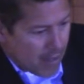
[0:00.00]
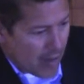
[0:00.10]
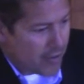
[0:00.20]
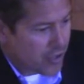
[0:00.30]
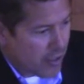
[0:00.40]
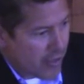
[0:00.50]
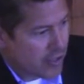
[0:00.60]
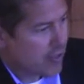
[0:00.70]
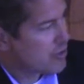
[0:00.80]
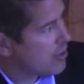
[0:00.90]
every
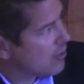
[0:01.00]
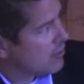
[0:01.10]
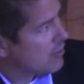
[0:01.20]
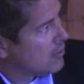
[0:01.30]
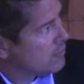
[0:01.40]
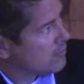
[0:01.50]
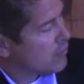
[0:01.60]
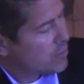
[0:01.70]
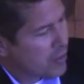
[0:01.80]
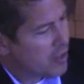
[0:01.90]
generation or so.
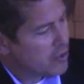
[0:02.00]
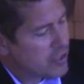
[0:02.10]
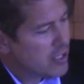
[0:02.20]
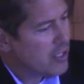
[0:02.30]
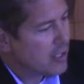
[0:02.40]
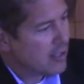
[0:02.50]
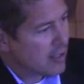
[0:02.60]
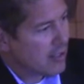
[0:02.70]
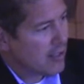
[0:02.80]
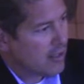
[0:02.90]
But you see
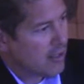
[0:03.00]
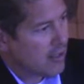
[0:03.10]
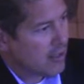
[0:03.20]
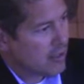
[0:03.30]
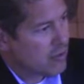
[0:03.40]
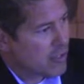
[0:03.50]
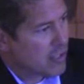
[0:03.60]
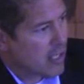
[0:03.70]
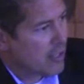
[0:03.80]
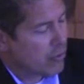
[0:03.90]

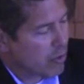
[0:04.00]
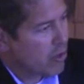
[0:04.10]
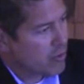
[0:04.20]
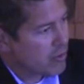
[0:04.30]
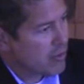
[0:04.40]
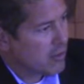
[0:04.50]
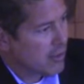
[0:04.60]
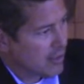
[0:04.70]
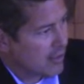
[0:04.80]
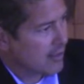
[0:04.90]
a growth
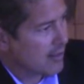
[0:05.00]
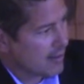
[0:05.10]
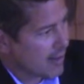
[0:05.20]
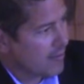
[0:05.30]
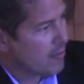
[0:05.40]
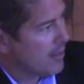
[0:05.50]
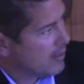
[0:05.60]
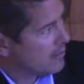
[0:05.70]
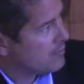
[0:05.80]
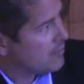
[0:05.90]
in government,
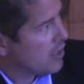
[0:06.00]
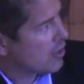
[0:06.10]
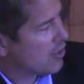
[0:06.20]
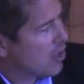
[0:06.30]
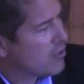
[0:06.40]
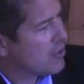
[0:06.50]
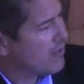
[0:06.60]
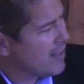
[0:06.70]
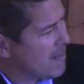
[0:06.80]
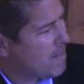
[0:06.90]
a growth
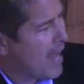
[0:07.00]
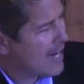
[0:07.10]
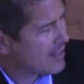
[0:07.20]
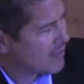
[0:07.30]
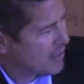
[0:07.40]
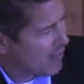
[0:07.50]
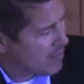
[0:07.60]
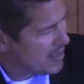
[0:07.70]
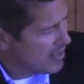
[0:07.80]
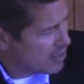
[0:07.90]
of impact of
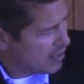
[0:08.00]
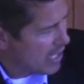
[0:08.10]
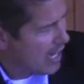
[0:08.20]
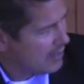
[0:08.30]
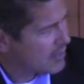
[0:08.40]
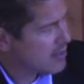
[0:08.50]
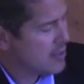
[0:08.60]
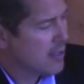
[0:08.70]
government in your lives.